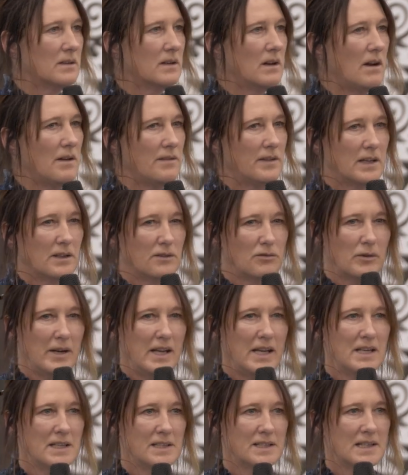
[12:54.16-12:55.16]
I think 3
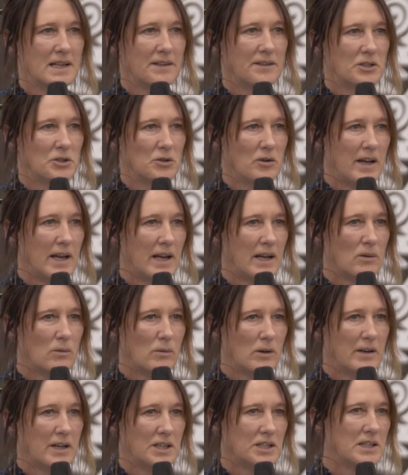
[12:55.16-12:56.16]
years down the track,
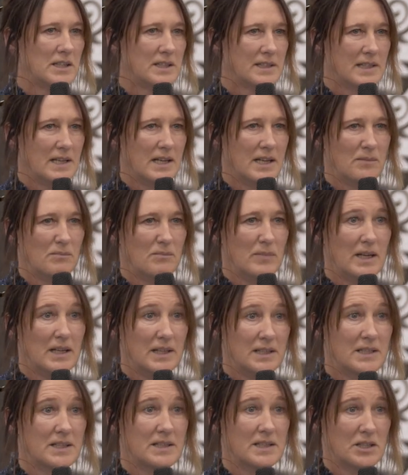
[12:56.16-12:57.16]
we're actually seeing better
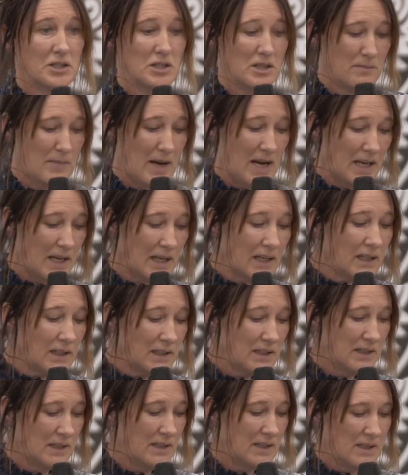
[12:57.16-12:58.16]
decision making,
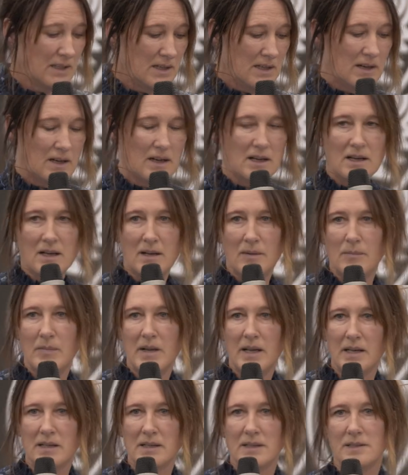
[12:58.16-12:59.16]

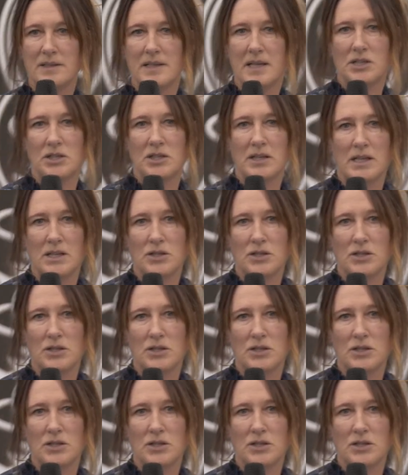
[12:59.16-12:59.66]
and it's actually